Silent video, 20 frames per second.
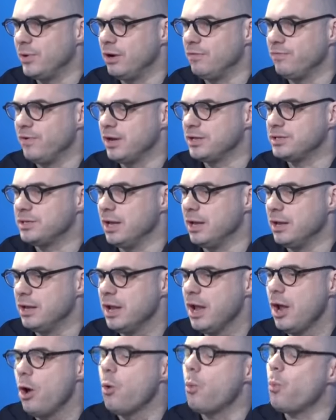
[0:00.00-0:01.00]
Grant Shapps, the
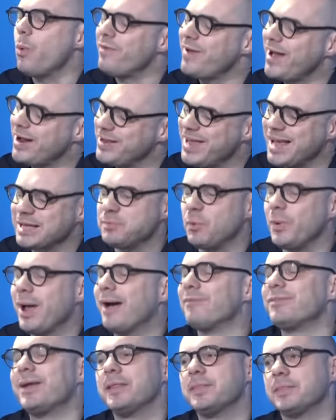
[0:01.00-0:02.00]
defence secretary, yes, calls
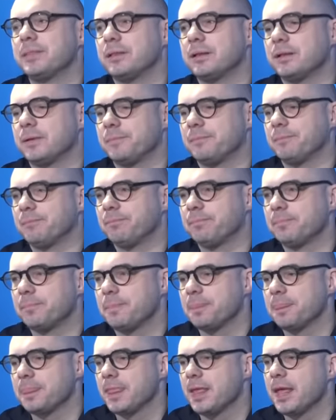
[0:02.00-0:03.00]
it, had... calling for a lot
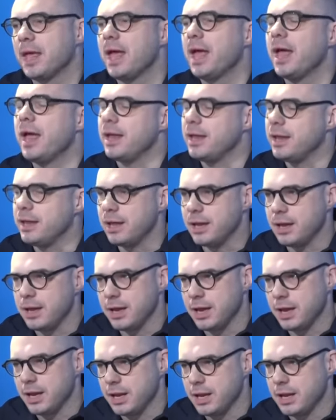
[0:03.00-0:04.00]
more money. We've had a lot
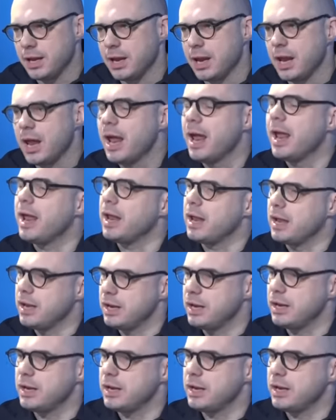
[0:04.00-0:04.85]
of defence figures.